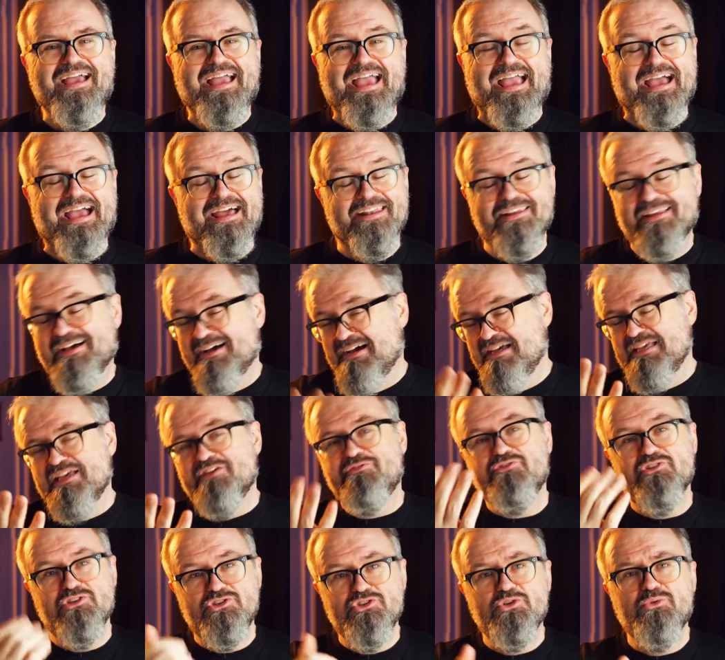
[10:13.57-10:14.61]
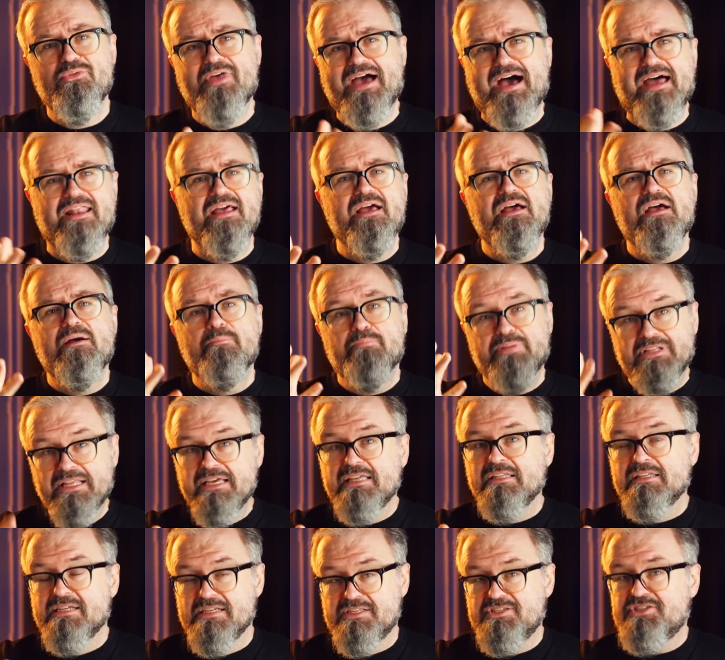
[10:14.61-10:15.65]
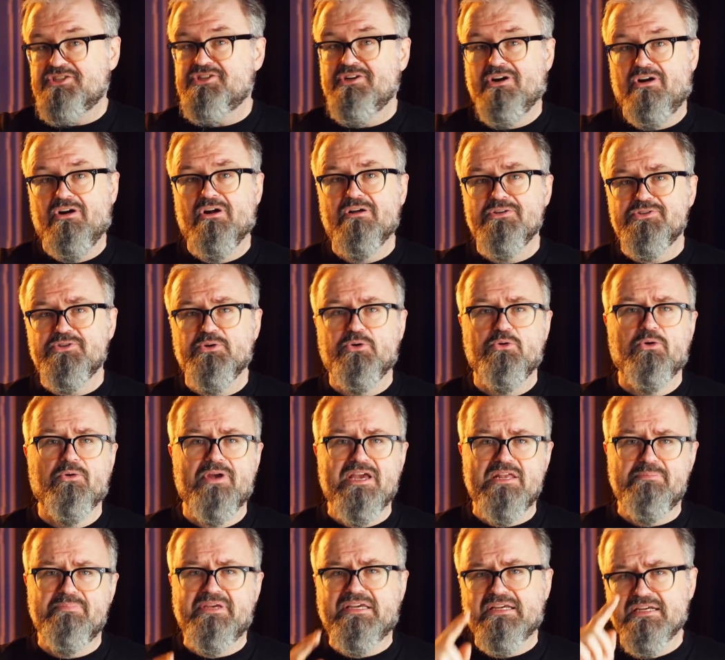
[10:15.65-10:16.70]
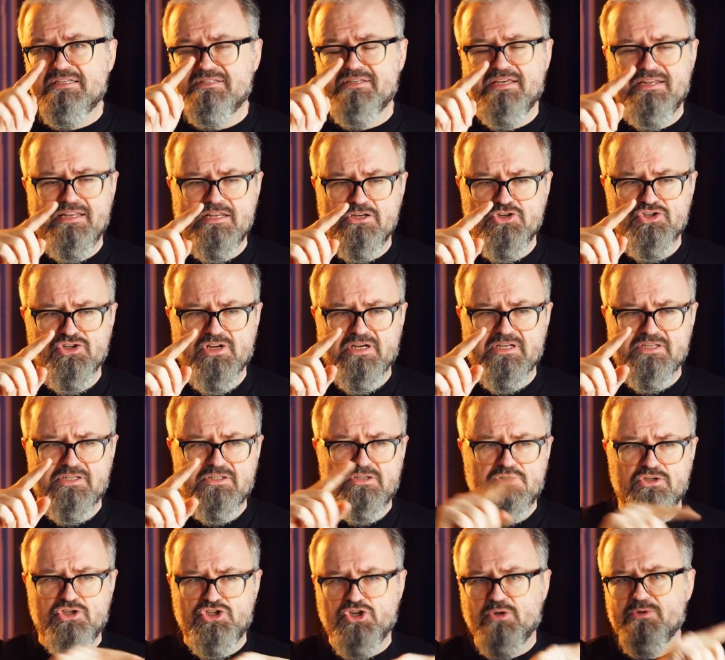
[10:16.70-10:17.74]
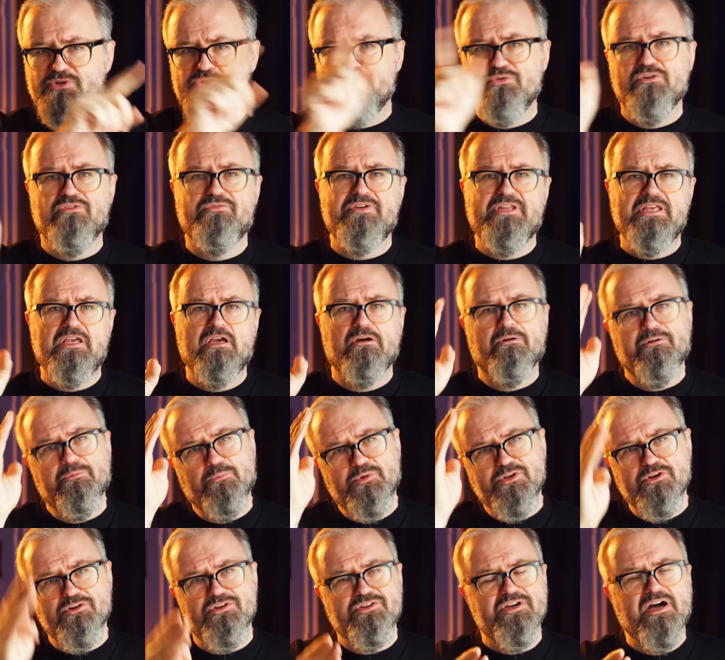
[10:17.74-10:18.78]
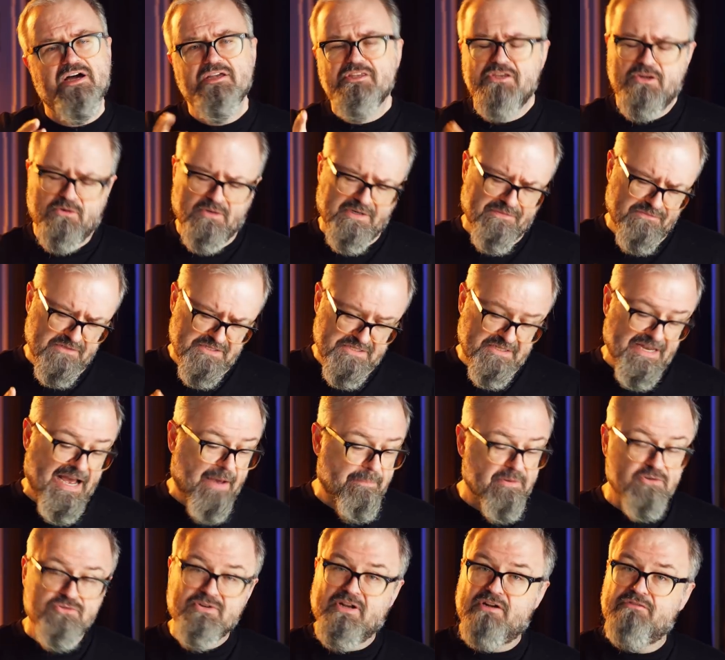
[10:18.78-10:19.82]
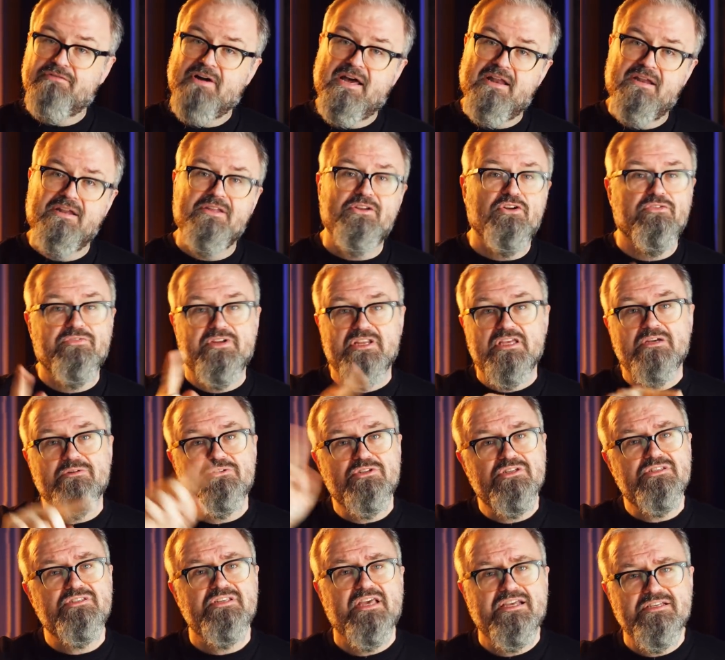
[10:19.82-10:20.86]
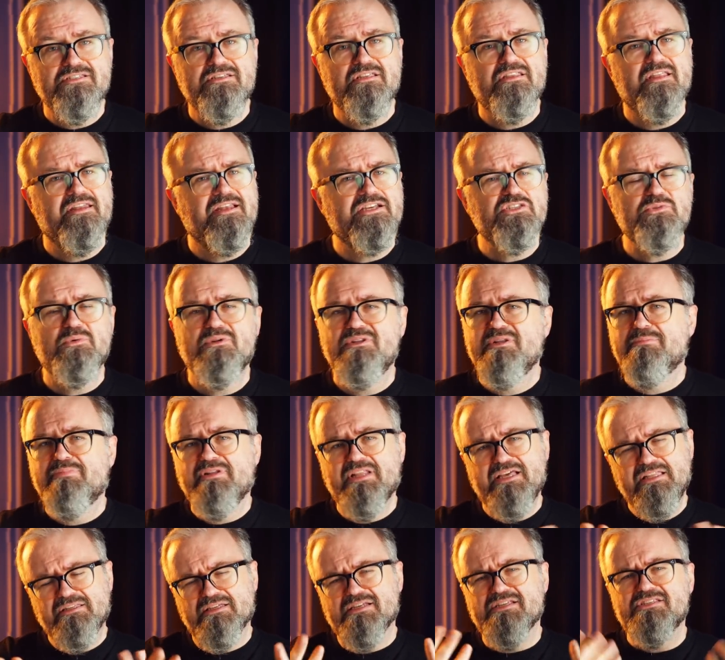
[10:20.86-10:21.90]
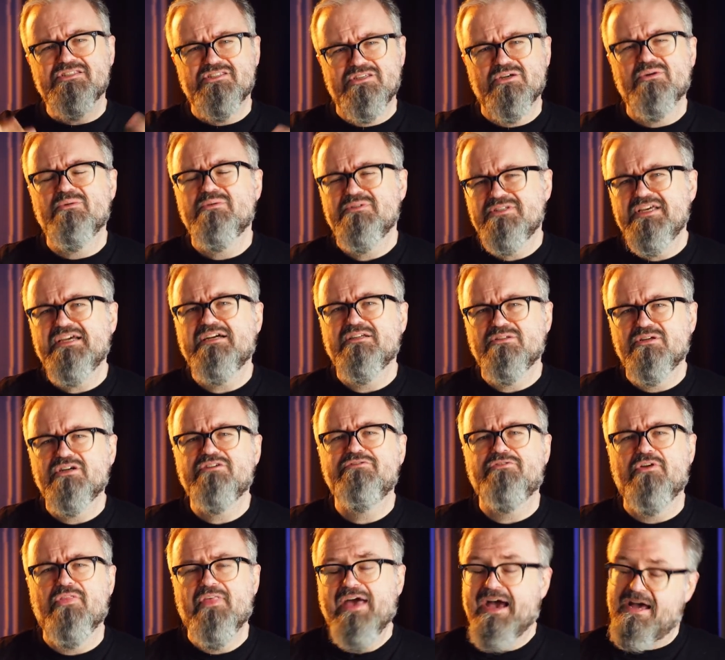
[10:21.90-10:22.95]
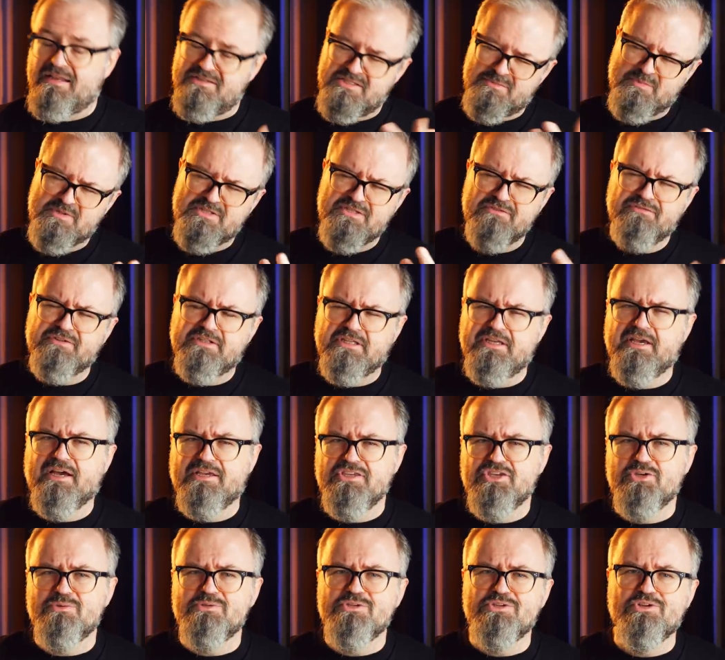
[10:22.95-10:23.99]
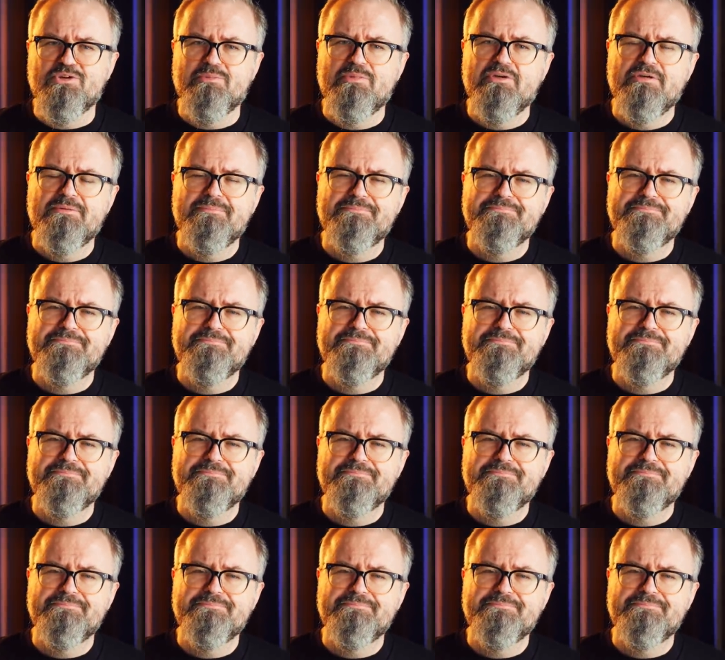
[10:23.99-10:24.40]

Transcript: And uh, if you do that, playlists are also great because then it just shows you a video and when you're done, you don't have to stop and try to find another video. It just takes you to the next one in the playlist. So take a look for that, specifically on YouTube.